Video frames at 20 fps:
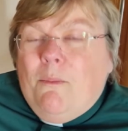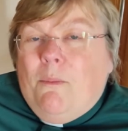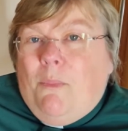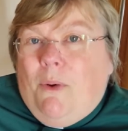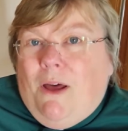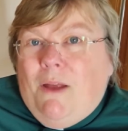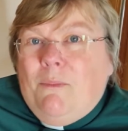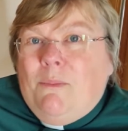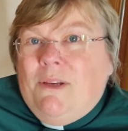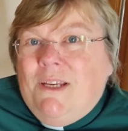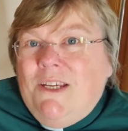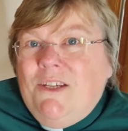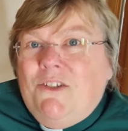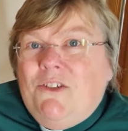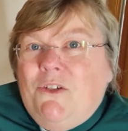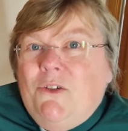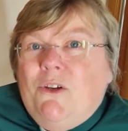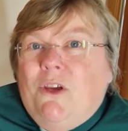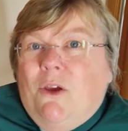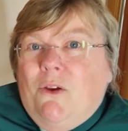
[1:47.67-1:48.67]
But please
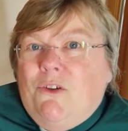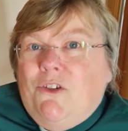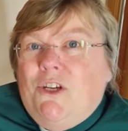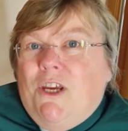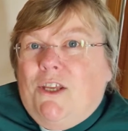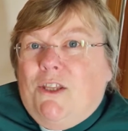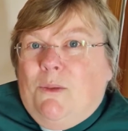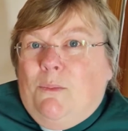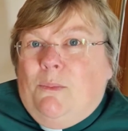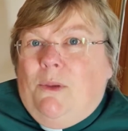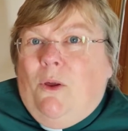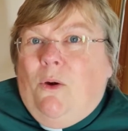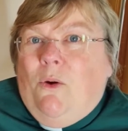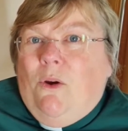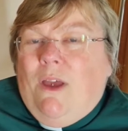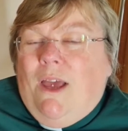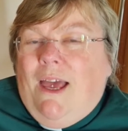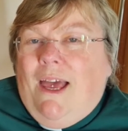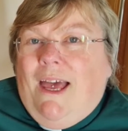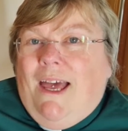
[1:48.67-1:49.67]
do go check the
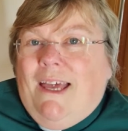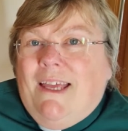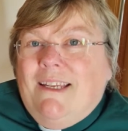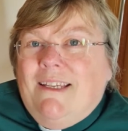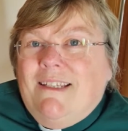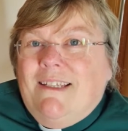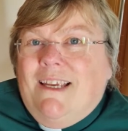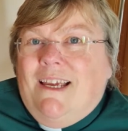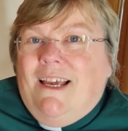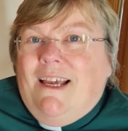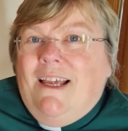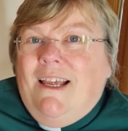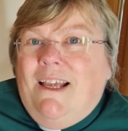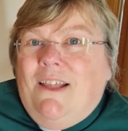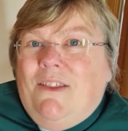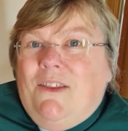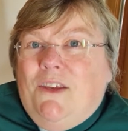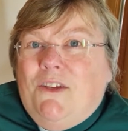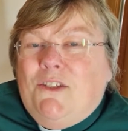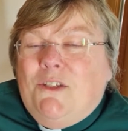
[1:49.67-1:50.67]
blog, and
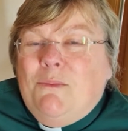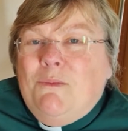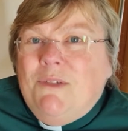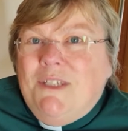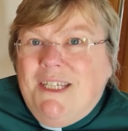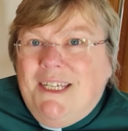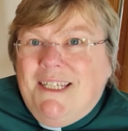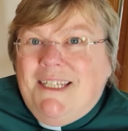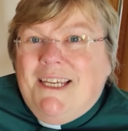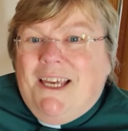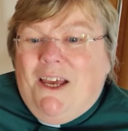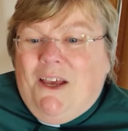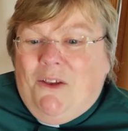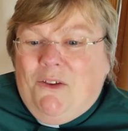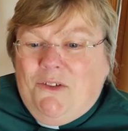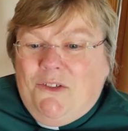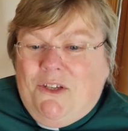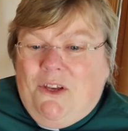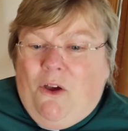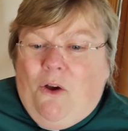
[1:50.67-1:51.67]
there's some
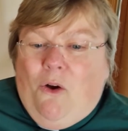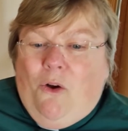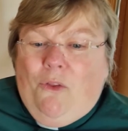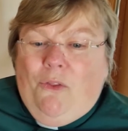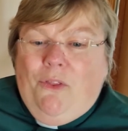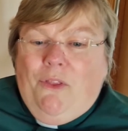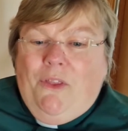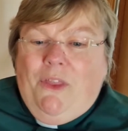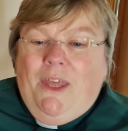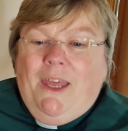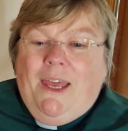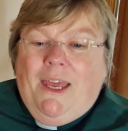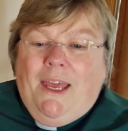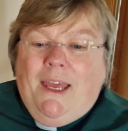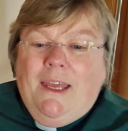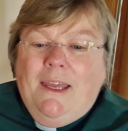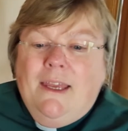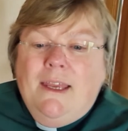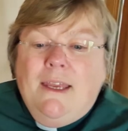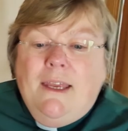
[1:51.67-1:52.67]
details on
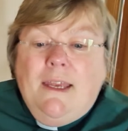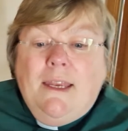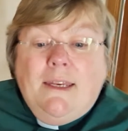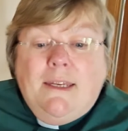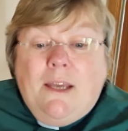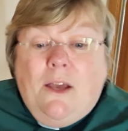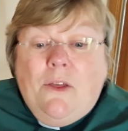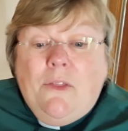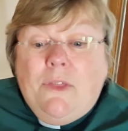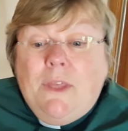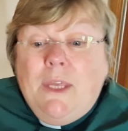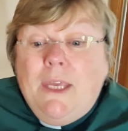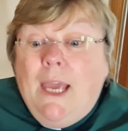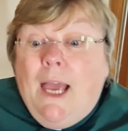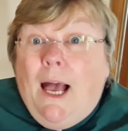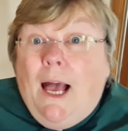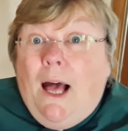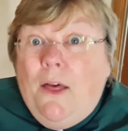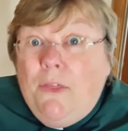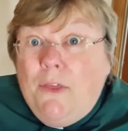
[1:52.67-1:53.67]
there. Now,
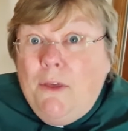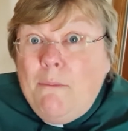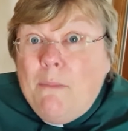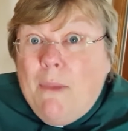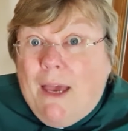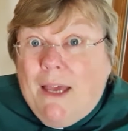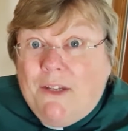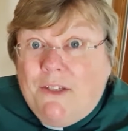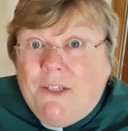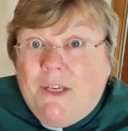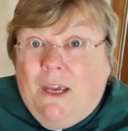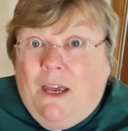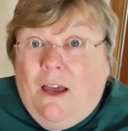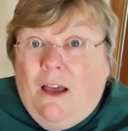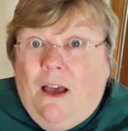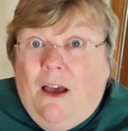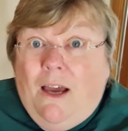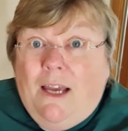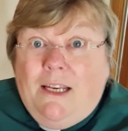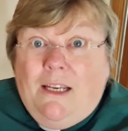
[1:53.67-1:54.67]
the other
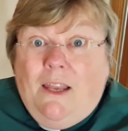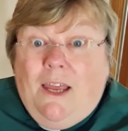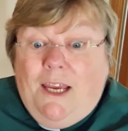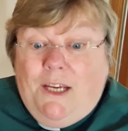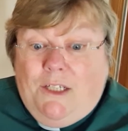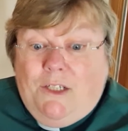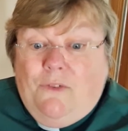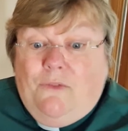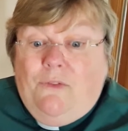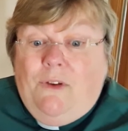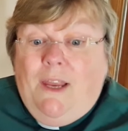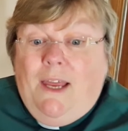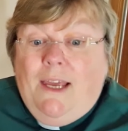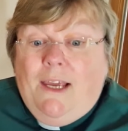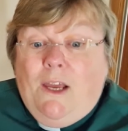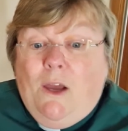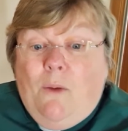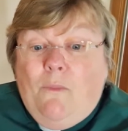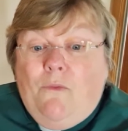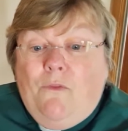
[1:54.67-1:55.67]
matter I'd like to
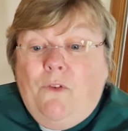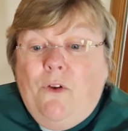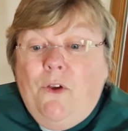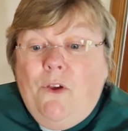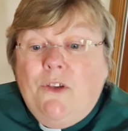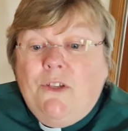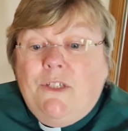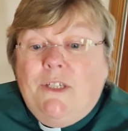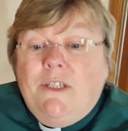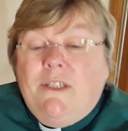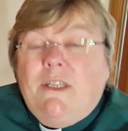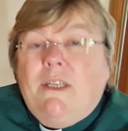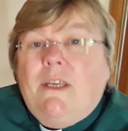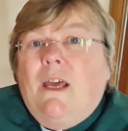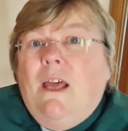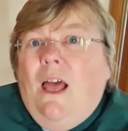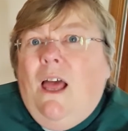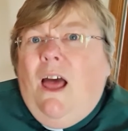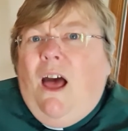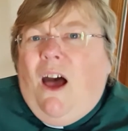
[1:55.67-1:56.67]
flag up first is that
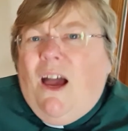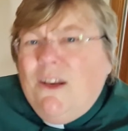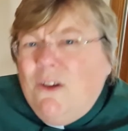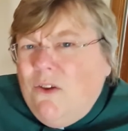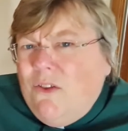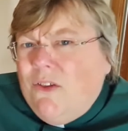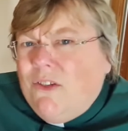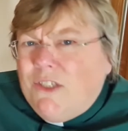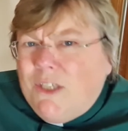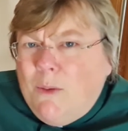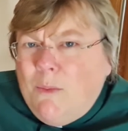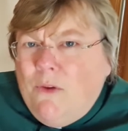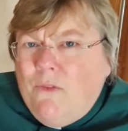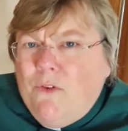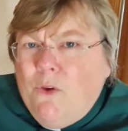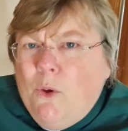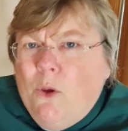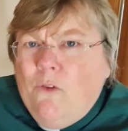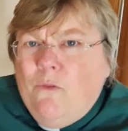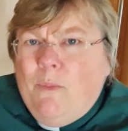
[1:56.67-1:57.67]
I know that some of
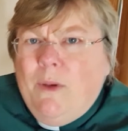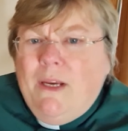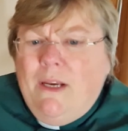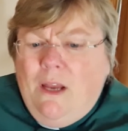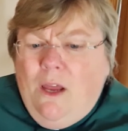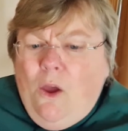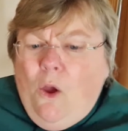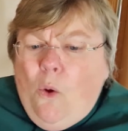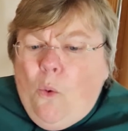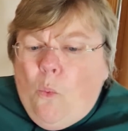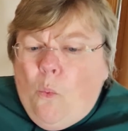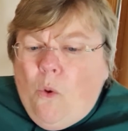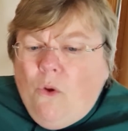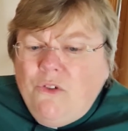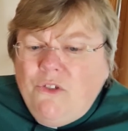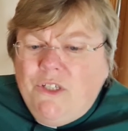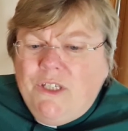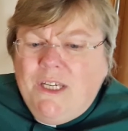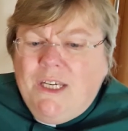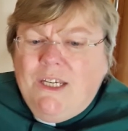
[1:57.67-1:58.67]
you have been
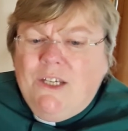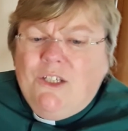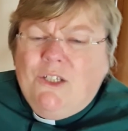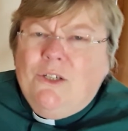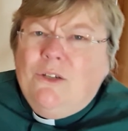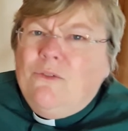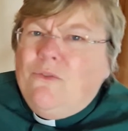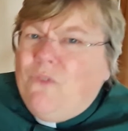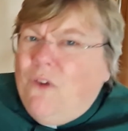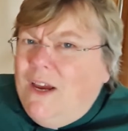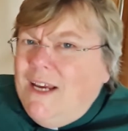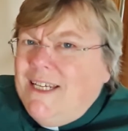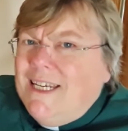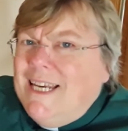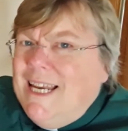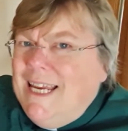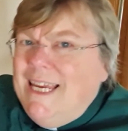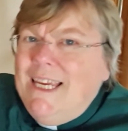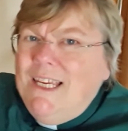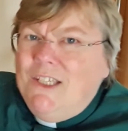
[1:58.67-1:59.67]
wanting to find
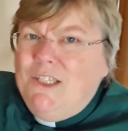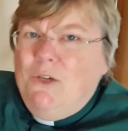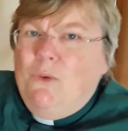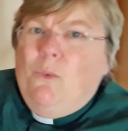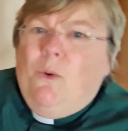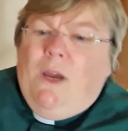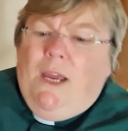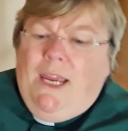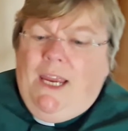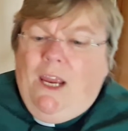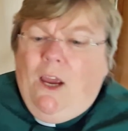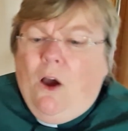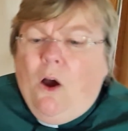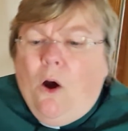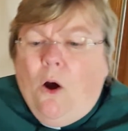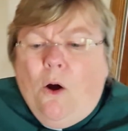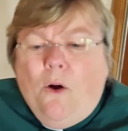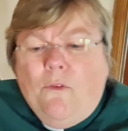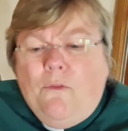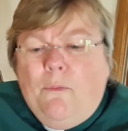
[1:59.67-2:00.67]
an easy way
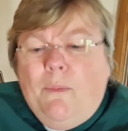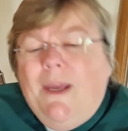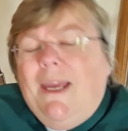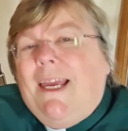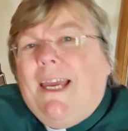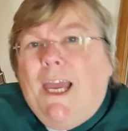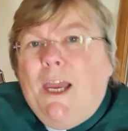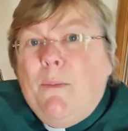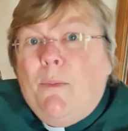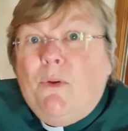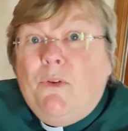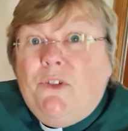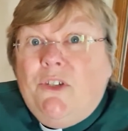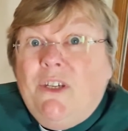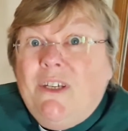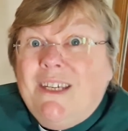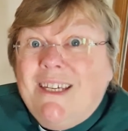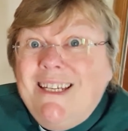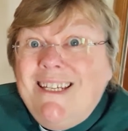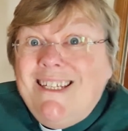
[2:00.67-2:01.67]
of being able
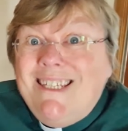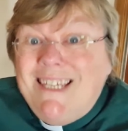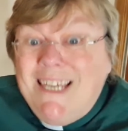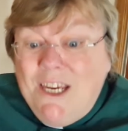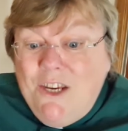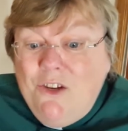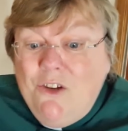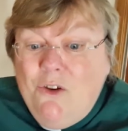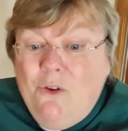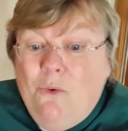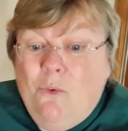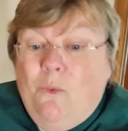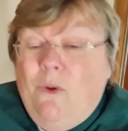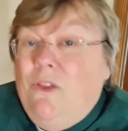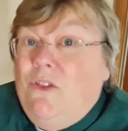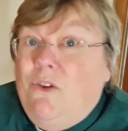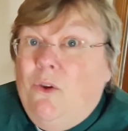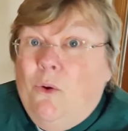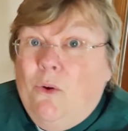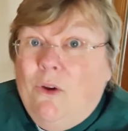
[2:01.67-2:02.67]
to continue with your